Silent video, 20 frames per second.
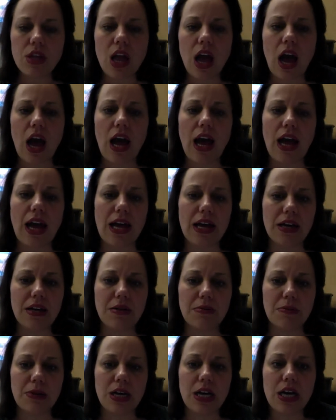
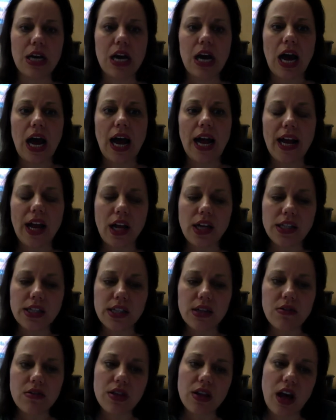I
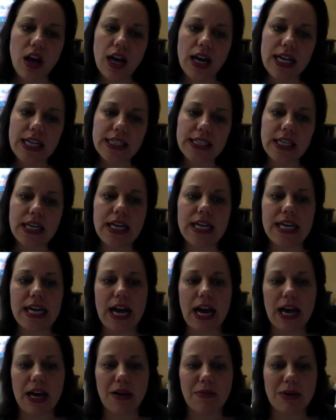also thought
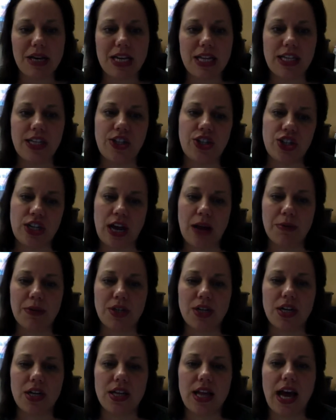in this
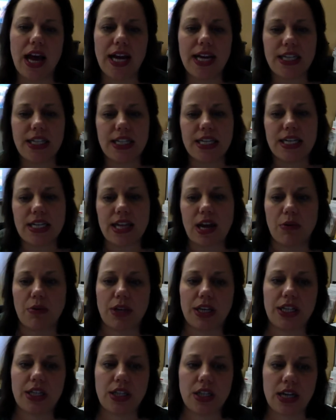chapter, the idea that
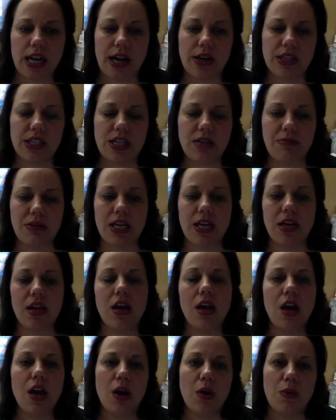really stood out to me
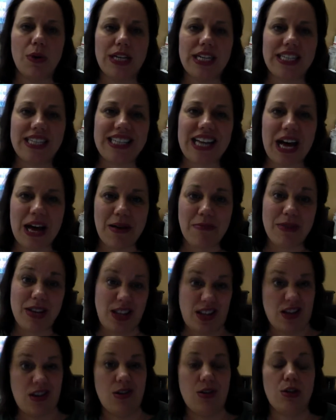was
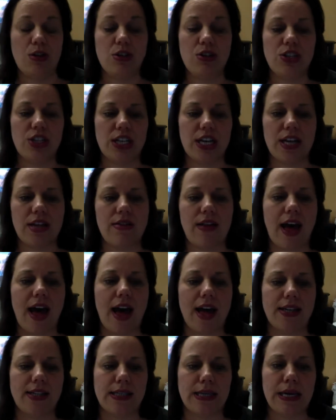in the conclusion
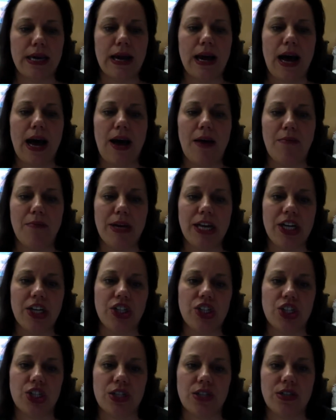that
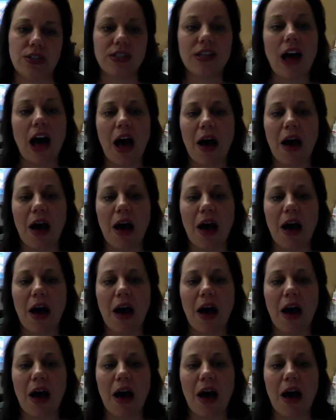managers,